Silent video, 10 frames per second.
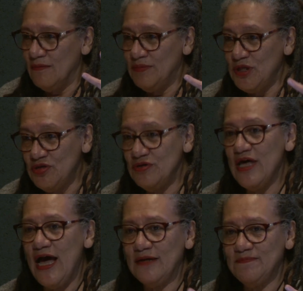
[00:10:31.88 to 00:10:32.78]
We do
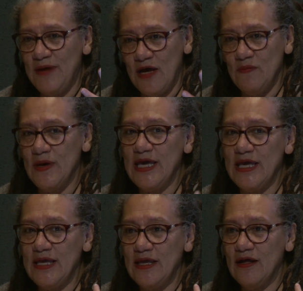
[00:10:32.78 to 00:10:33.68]
that by
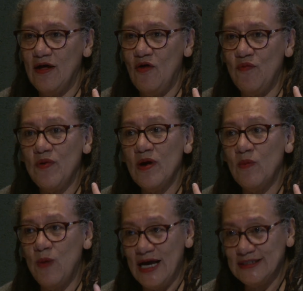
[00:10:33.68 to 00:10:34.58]
way of
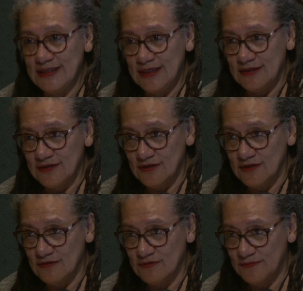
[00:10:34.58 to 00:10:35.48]
white
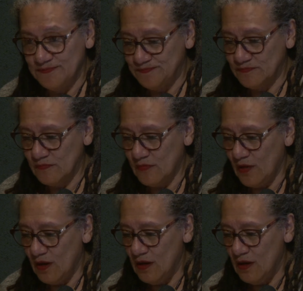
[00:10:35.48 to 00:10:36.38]
innocence.
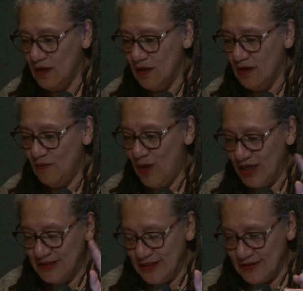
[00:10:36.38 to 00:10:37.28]

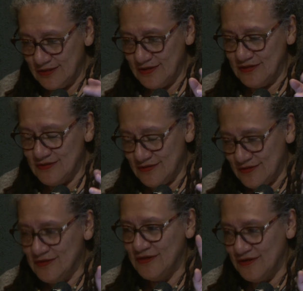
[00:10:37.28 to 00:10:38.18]
White innocence,
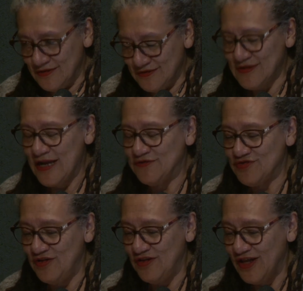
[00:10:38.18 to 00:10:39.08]
the
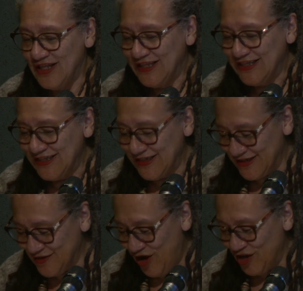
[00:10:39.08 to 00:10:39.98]
central
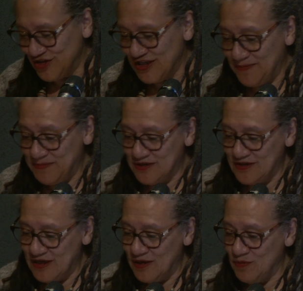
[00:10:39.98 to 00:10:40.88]
concept
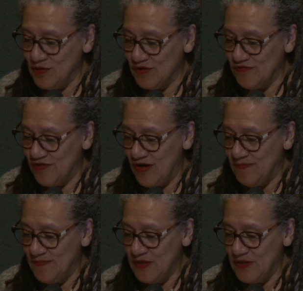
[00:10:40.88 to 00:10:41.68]
that I work from.